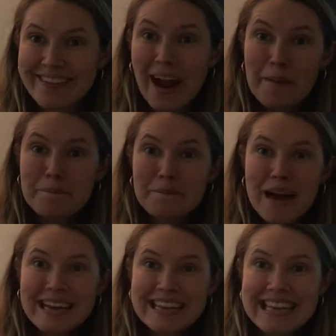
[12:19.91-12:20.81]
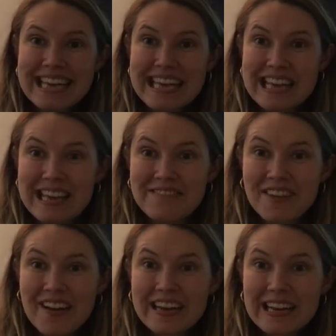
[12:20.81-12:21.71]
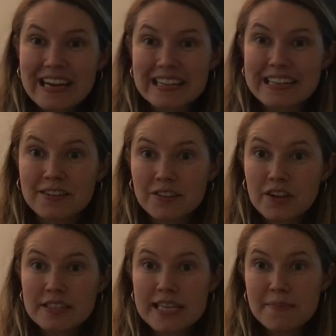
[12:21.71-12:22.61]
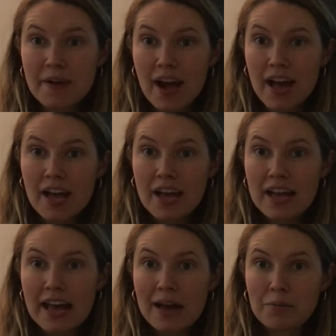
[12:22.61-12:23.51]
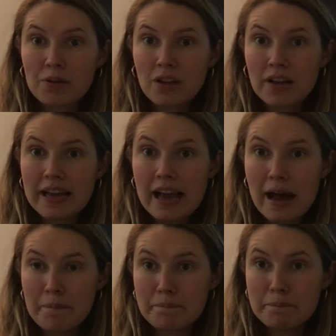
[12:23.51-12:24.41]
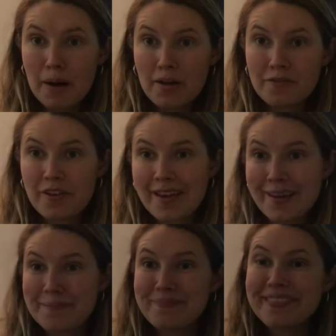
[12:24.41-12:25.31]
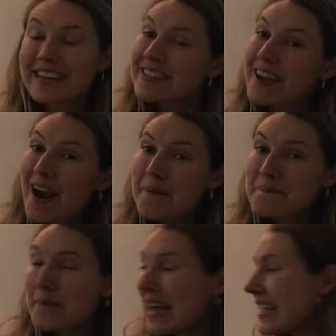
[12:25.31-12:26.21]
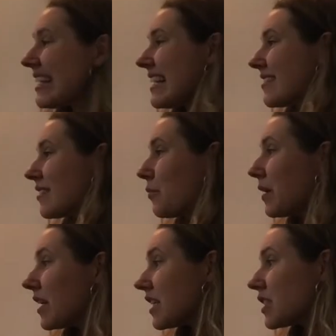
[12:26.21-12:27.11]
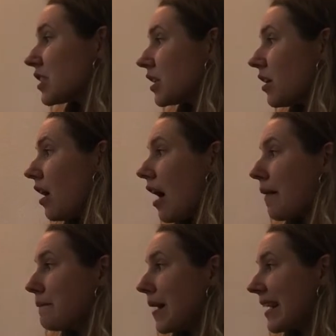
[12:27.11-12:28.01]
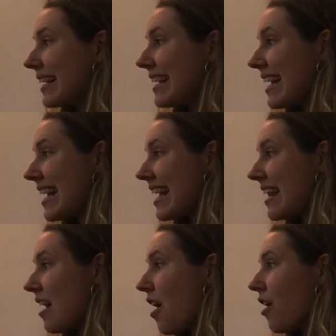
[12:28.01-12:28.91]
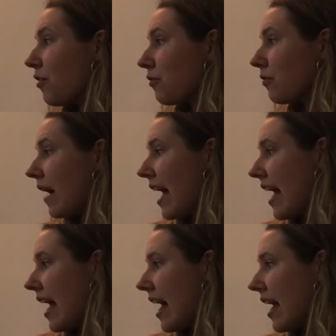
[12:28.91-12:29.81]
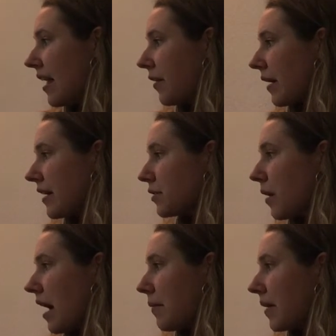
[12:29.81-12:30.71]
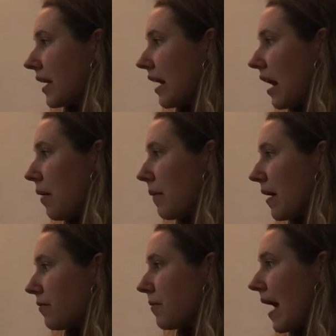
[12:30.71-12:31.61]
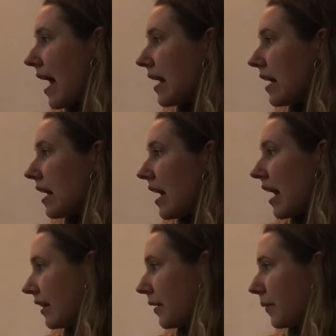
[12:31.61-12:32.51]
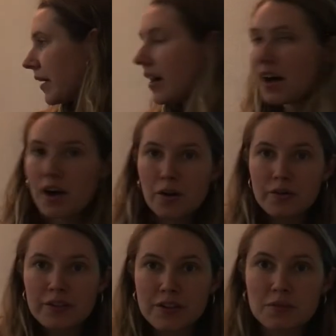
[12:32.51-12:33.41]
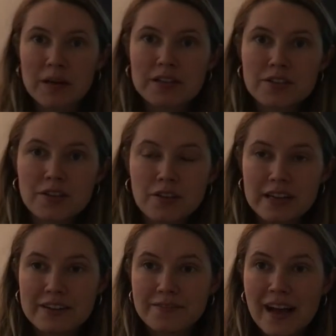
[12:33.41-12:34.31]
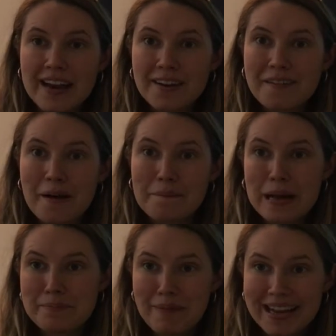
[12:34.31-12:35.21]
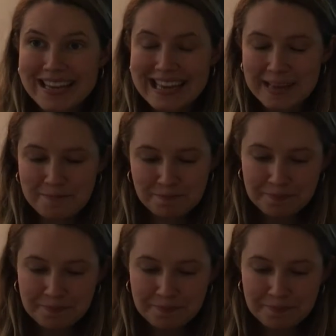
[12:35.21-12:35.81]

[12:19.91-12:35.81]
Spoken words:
Our monkey. Very good. Here's our zebra, and we're looking above him. There's our monkey. So we're going to circle our monkey in red. Okay, so I'm going to get out my red. There we go. There's my circle in red around my monkey.